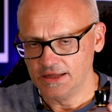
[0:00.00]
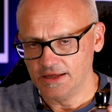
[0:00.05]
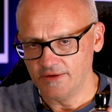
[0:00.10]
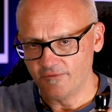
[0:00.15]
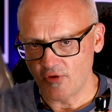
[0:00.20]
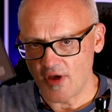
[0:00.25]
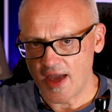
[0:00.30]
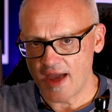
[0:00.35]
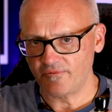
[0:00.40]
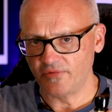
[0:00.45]

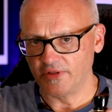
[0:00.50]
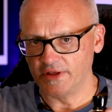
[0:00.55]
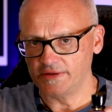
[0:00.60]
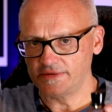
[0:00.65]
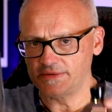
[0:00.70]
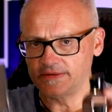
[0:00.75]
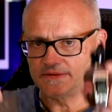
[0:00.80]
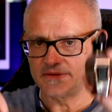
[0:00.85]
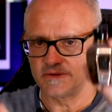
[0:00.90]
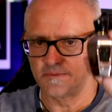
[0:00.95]
if you have
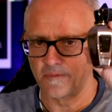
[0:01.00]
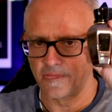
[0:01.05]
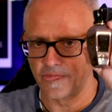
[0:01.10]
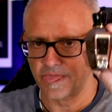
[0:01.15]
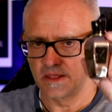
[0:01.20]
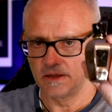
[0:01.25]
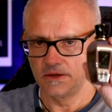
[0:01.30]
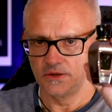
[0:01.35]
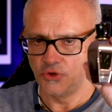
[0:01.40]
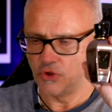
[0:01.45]
this,
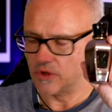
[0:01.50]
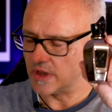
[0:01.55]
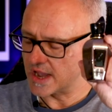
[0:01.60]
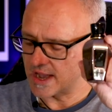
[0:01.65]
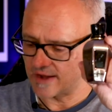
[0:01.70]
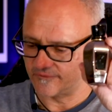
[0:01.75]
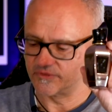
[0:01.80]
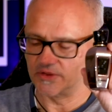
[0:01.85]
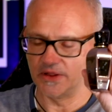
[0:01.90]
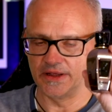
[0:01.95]
you can
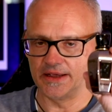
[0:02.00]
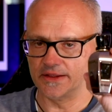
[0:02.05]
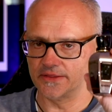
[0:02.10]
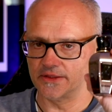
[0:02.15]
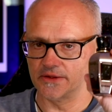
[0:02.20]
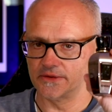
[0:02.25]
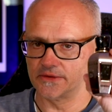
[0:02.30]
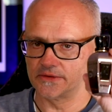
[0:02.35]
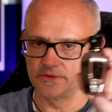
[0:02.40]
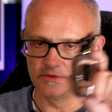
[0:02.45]
comfortably get
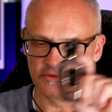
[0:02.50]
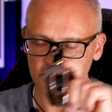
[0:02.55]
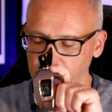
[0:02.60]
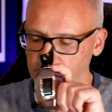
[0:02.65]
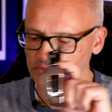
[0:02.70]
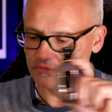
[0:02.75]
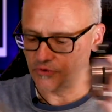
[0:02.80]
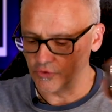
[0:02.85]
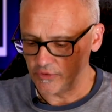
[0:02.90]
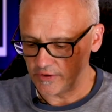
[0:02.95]
this. This
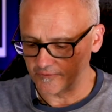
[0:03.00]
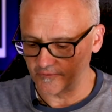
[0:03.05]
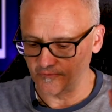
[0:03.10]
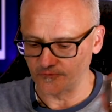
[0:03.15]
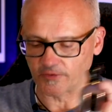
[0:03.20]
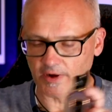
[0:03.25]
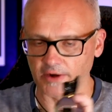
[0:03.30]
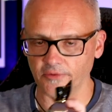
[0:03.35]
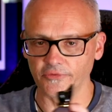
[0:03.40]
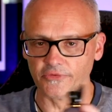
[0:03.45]
is two
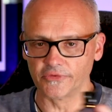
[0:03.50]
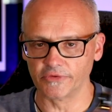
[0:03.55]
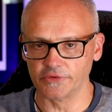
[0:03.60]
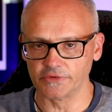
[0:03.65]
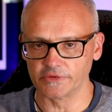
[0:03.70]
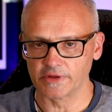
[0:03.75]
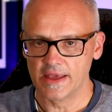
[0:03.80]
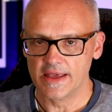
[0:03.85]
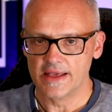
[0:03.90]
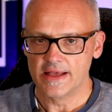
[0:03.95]
different
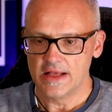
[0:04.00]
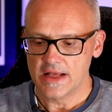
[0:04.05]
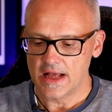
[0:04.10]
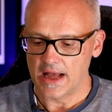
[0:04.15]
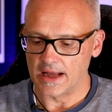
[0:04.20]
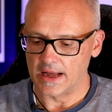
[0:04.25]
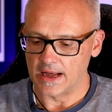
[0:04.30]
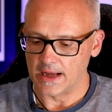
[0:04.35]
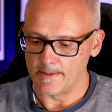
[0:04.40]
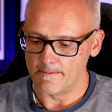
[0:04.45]
fragrances.
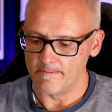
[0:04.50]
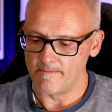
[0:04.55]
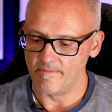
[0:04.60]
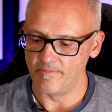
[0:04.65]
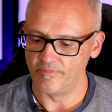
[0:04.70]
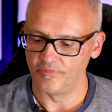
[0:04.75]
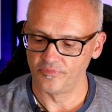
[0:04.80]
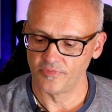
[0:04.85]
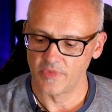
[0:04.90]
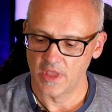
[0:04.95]

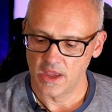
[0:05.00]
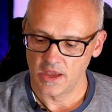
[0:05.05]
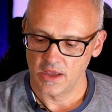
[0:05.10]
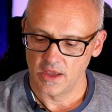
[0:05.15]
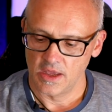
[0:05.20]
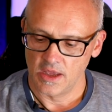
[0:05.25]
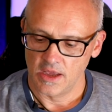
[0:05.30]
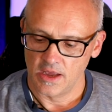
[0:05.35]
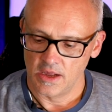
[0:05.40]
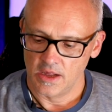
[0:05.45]

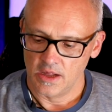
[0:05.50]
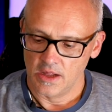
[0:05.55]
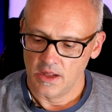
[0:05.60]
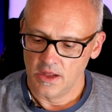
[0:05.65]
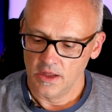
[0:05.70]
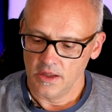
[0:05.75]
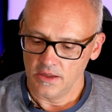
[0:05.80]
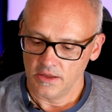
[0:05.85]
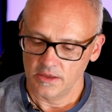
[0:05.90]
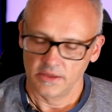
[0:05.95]

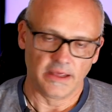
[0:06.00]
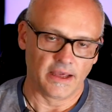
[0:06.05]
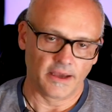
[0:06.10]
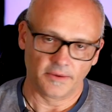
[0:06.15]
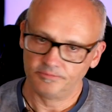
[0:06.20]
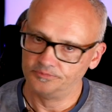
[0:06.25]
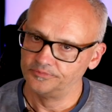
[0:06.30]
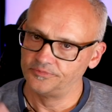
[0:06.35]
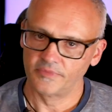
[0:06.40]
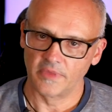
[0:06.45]

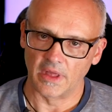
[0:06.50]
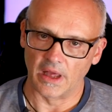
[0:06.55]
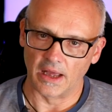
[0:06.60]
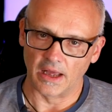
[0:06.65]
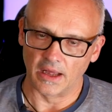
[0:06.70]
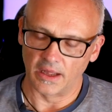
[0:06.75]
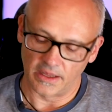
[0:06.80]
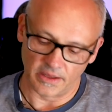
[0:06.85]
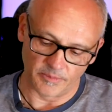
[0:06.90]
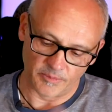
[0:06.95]

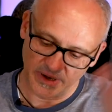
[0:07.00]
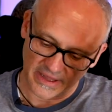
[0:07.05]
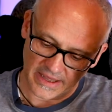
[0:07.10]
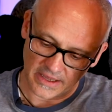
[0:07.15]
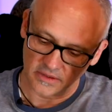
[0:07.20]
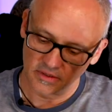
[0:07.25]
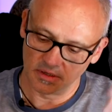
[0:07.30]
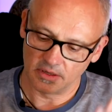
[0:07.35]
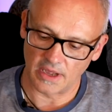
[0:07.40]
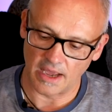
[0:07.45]
But
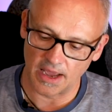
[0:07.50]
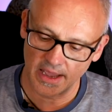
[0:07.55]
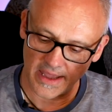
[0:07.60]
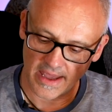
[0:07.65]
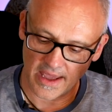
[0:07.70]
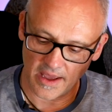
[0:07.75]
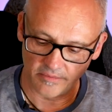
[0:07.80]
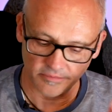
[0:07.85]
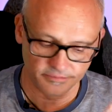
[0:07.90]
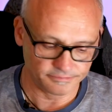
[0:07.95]
again, I
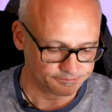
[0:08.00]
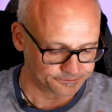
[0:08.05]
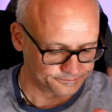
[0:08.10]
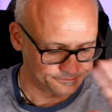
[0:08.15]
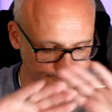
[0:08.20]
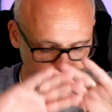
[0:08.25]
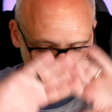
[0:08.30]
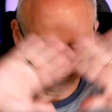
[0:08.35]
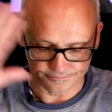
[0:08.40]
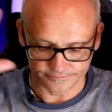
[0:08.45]
am
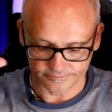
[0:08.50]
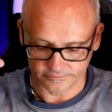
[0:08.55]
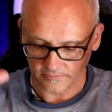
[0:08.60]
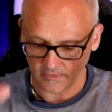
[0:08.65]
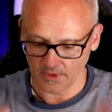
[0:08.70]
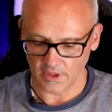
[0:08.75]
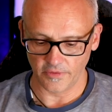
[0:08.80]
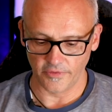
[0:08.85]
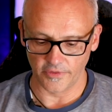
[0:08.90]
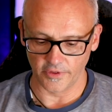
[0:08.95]

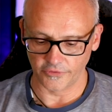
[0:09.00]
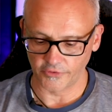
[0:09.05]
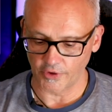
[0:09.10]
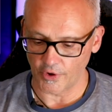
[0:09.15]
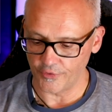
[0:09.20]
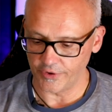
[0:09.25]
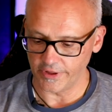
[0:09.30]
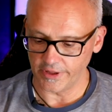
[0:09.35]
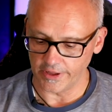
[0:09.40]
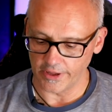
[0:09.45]
the
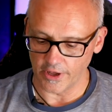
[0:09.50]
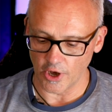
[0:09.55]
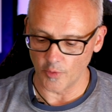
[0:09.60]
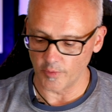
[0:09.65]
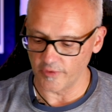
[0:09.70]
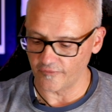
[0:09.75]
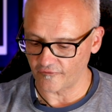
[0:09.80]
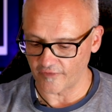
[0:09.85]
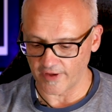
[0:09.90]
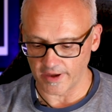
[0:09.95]
Tony
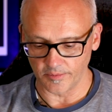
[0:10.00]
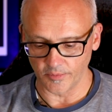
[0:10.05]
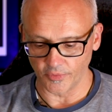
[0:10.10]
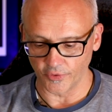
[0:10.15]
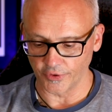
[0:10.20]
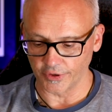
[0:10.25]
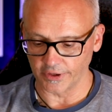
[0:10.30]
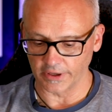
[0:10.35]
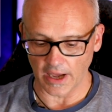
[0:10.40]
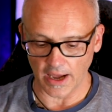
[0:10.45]
Iommi
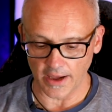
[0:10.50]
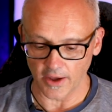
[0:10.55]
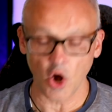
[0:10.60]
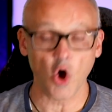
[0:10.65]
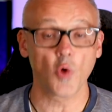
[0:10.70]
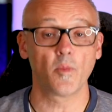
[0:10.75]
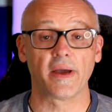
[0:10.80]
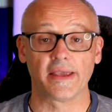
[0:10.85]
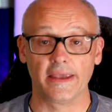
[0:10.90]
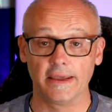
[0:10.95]
fanboy. I
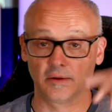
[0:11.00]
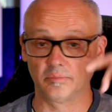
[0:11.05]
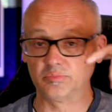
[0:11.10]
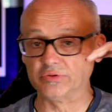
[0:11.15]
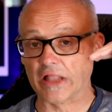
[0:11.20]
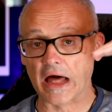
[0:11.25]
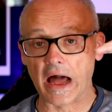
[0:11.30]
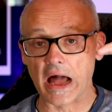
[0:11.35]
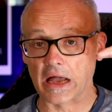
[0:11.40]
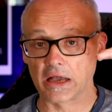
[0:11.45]
hope I get a
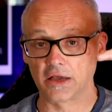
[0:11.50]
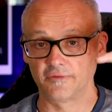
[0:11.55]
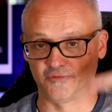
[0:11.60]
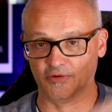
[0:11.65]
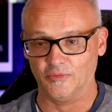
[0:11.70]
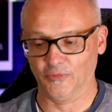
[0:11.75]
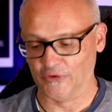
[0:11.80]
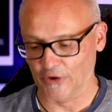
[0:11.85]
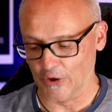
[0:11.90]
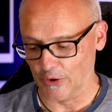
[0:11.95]
plaque
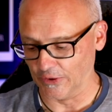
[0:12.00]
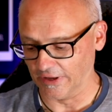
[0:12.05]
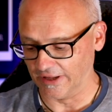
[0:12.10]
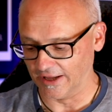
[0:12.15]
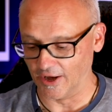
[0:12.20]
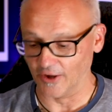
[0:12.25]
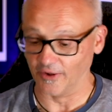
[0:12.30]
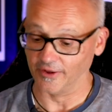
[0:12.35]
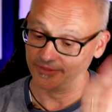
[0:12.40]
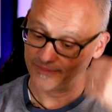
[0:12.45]
from Tony
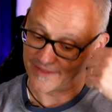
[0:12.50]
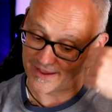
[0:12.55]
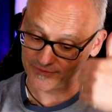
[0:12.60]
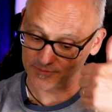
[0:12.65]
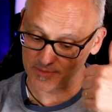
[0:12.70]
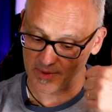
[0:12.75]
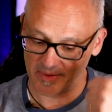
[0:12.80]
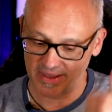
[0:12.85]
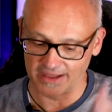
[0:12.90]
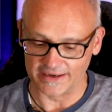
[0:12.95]
going,
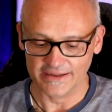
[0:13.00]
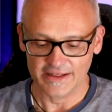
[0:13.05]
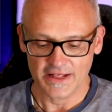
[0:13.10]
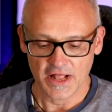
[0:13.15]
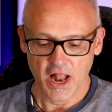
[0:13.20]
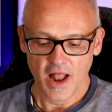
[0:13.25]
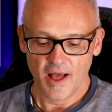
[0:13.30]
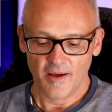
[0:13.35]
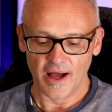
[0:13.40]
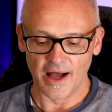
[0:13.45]
thanks, my man.
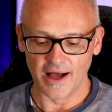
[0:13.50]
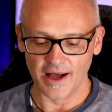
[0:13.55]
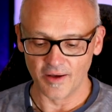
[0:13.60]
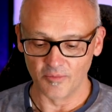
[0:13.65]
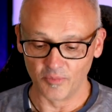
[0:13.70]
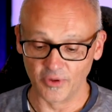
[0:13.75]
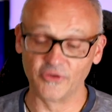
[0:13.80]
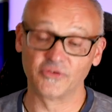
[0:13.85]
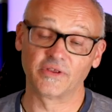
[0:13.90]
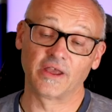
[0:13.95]

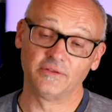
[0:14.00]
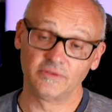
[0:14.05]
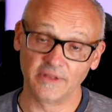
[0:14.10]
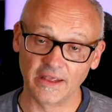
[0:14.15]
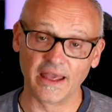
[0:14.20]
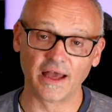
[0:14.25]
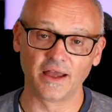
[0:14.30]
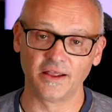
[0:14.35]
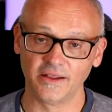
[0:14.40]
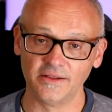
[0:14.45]

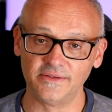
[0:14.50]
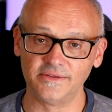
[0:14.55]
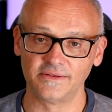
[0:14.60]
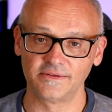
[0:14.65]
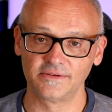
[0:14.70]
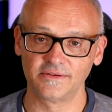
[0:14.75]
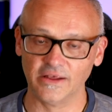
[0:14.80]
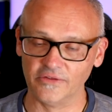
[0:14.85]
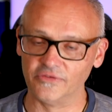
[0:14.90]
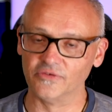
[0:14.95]
It's
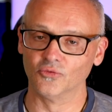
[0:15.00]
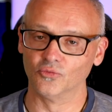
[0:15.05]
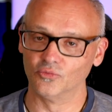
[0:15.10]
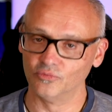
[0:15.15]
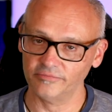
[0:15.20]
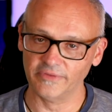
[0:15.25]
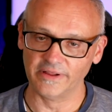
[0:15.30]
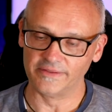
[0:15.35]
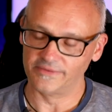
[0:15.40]
a good